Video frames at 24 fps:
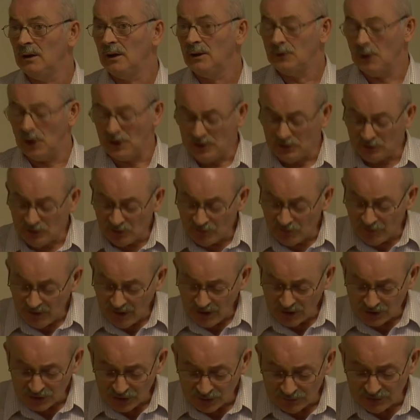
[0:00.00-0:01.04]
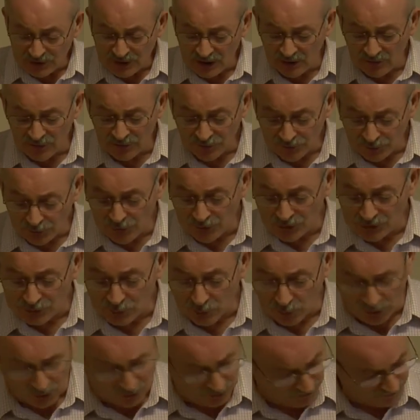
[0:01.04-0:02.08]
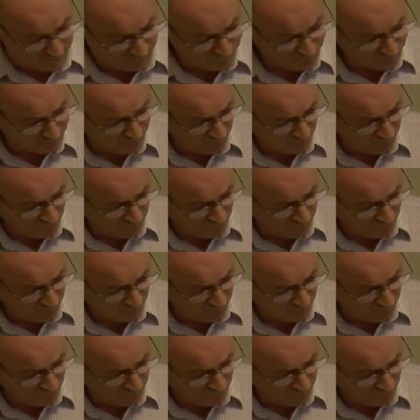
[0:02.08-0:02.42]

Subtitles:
Now he reveals himself through his word